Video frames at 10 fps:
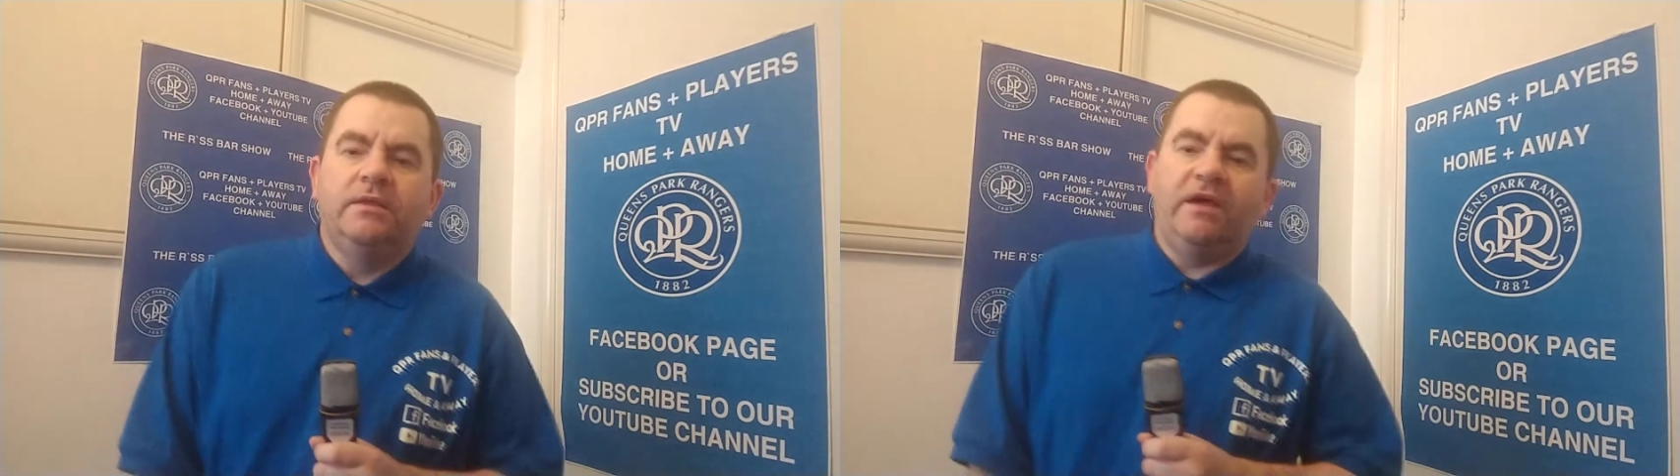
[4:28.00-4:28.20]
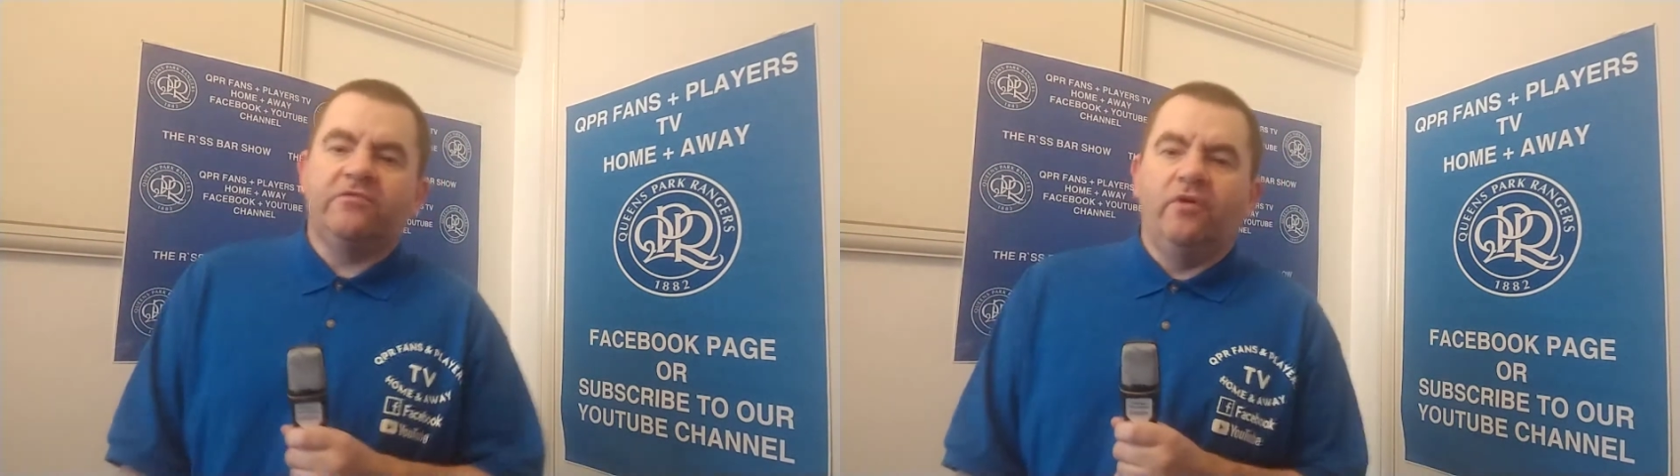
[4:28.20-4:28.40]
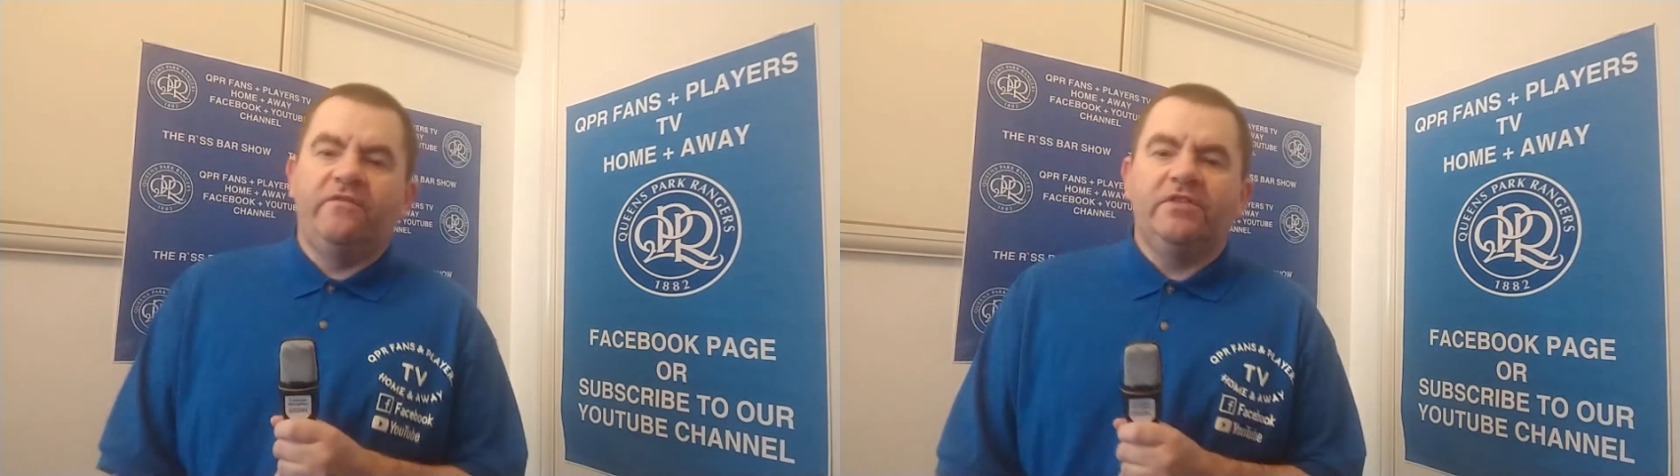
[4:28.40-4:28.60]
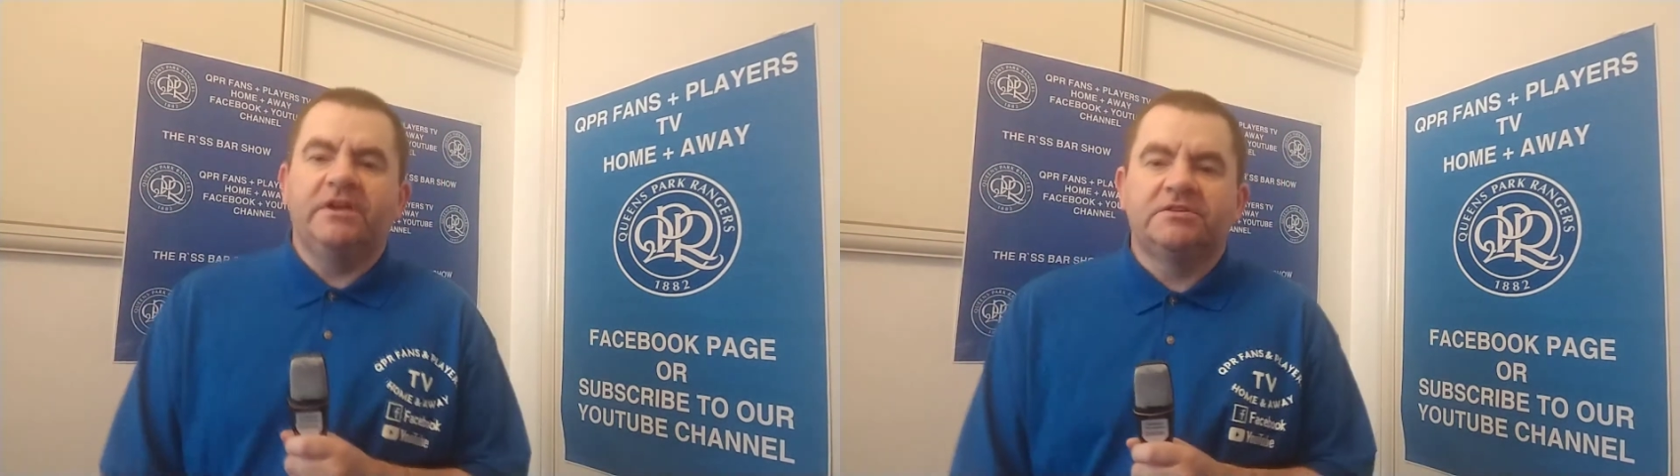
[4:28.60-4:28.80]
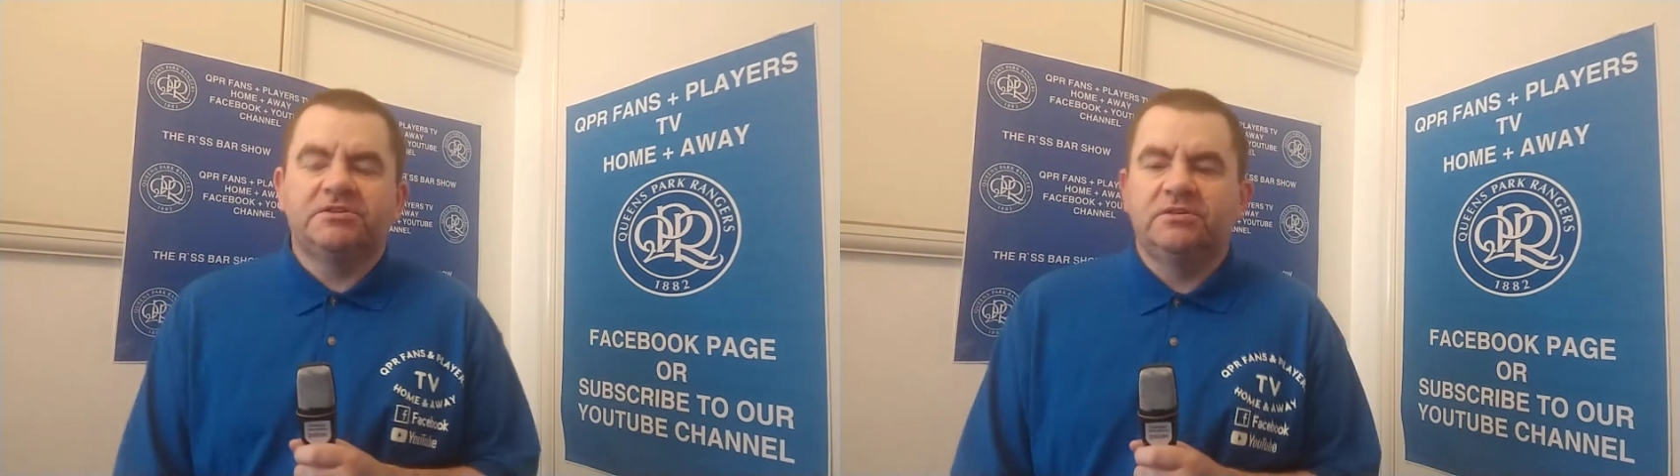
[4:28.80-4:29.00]
that have gone for
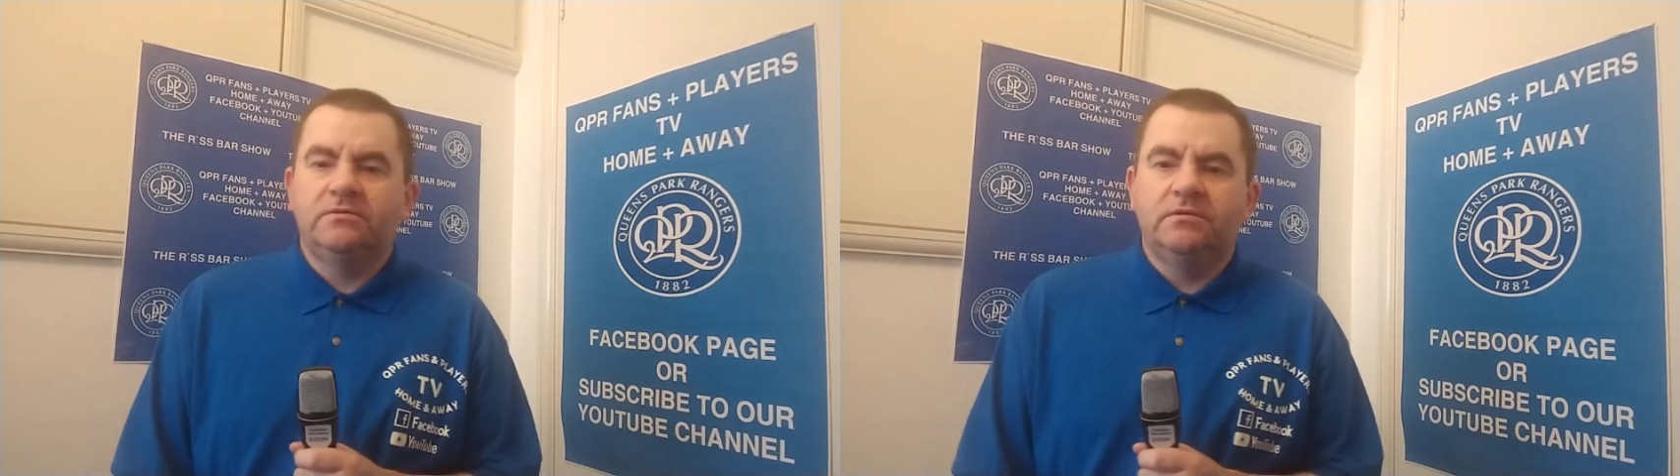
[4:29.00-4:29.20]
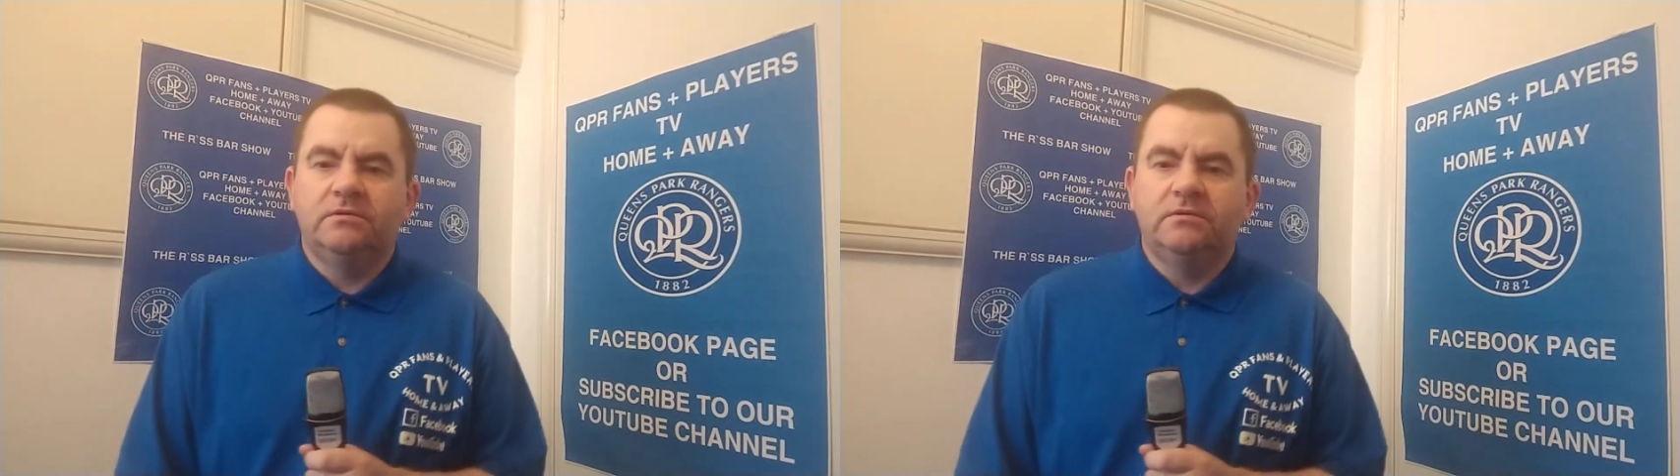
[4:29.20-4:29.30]
less.